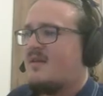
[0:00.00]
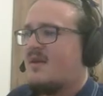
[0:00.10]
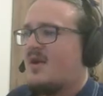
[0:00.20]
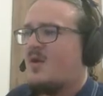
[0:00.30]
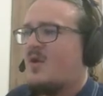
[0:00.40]

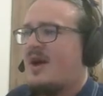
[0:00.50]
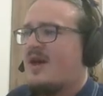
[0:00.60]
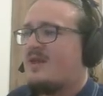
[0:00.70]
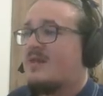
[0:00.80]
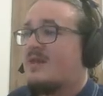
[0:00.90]
Oh, I
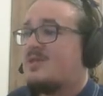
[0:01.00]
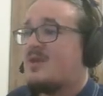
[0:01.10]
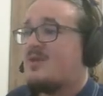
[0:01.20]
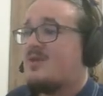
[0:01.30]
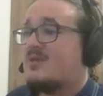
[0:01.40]
glitched
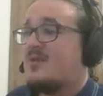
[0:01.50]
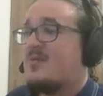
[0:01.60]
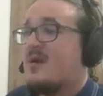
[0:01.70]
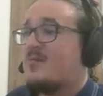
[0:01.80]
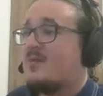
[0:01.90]
across the map.